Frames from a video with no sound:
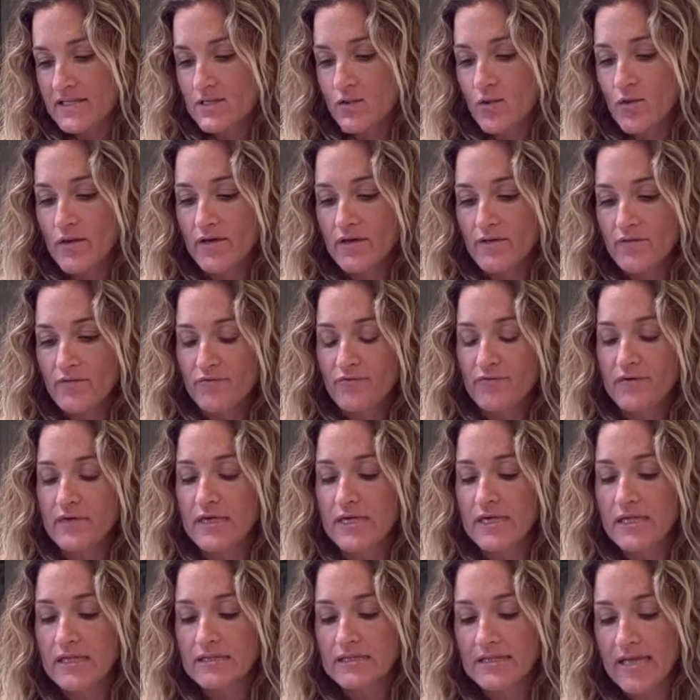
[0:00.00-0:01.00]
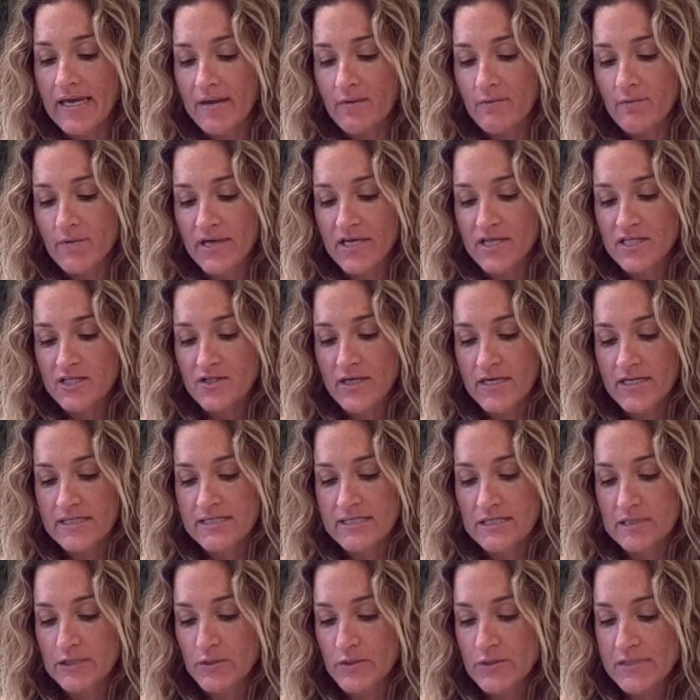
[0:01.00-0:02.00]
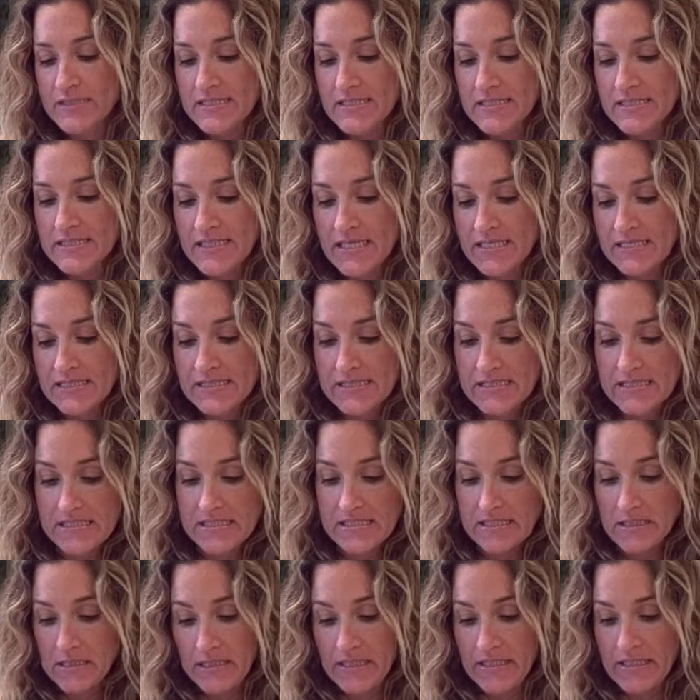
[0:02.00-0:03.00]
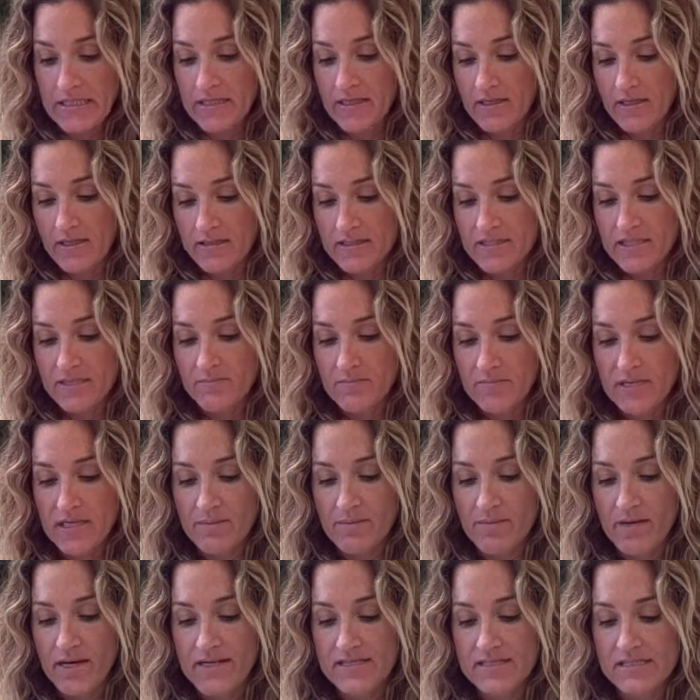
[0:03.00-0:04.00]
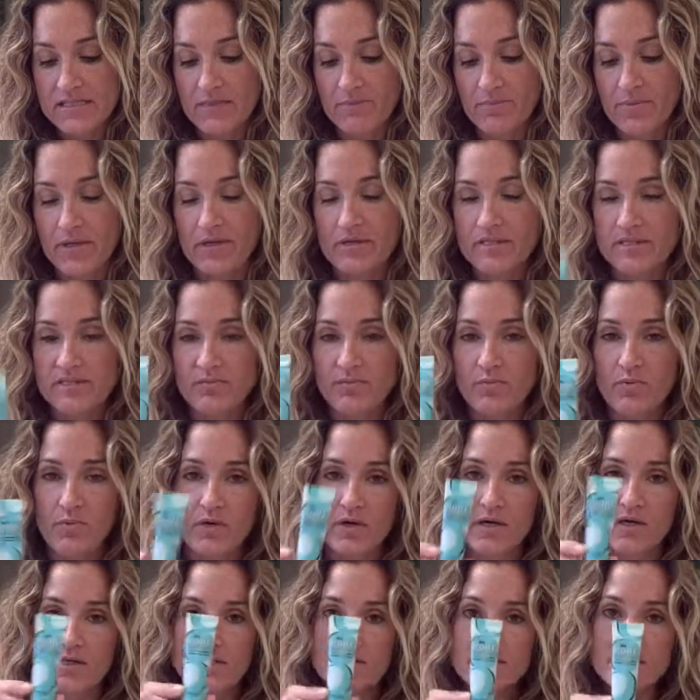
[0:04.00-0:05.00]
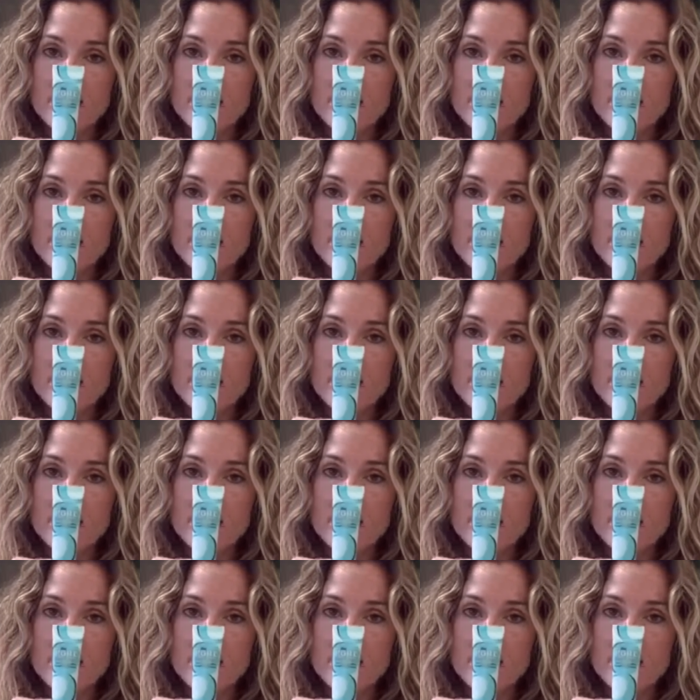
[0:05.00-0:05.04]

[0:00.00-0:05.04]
It's oil-free, lightweight, translucent, and silky to minimize the appearance of pores.